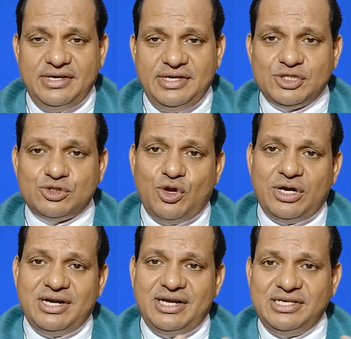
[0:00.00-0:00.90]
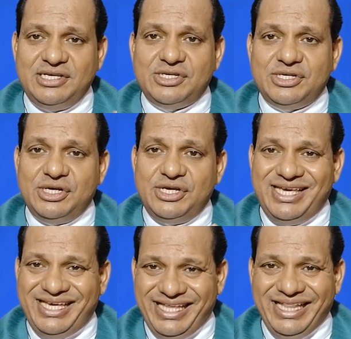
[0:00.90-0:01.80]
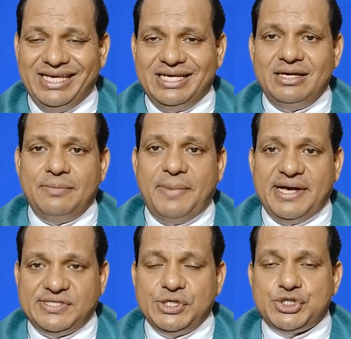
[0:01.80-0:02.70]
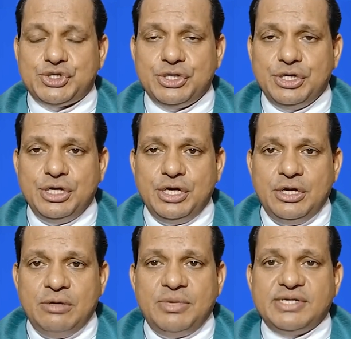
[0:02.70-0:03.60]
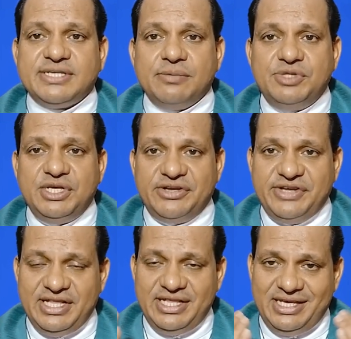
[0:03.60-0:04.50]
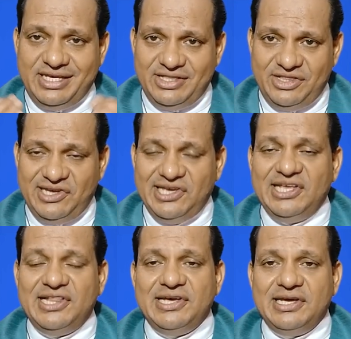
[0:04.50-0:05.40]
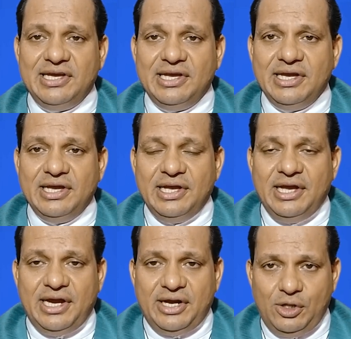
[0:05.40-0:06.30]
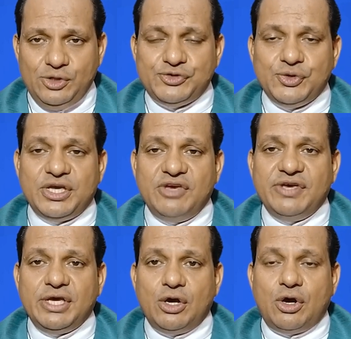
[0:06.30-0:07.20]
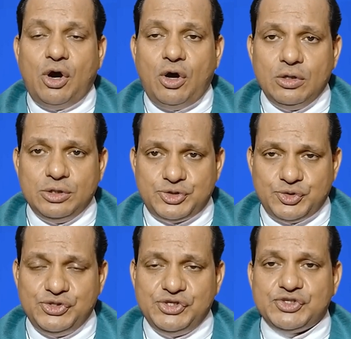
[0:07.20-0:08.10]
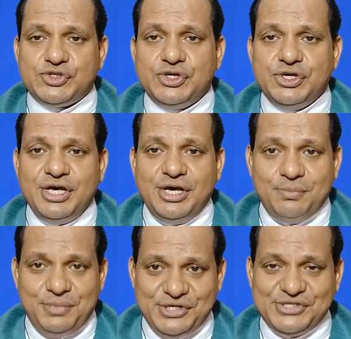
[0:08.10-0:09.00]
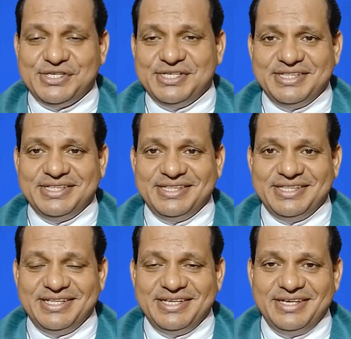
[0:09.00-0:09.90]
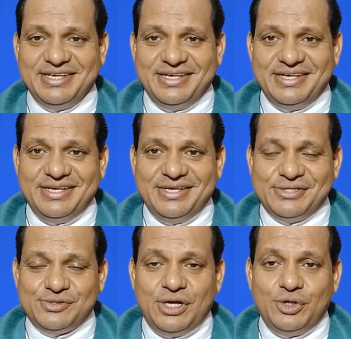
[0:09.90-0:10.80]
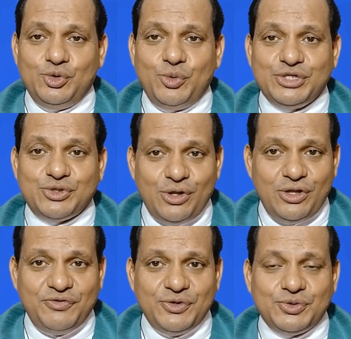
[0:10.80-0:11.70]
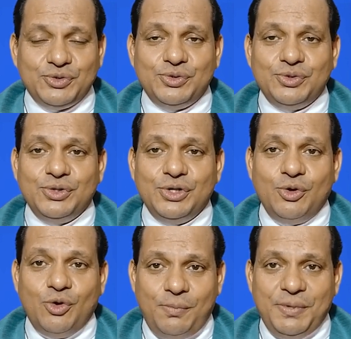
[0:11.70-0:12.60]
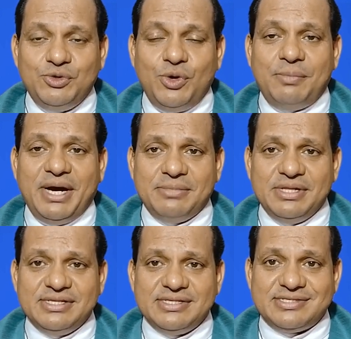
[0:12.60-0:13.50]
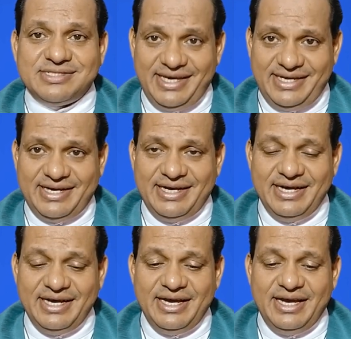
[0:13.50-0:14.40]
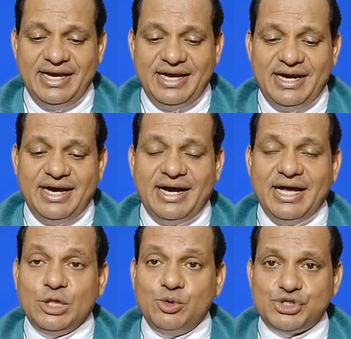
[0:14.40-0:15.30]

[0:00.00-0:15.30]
It's not like healing passage, but something really inner healing and also giving a call to this person. So I invite all of you to open your Bibles, take Luke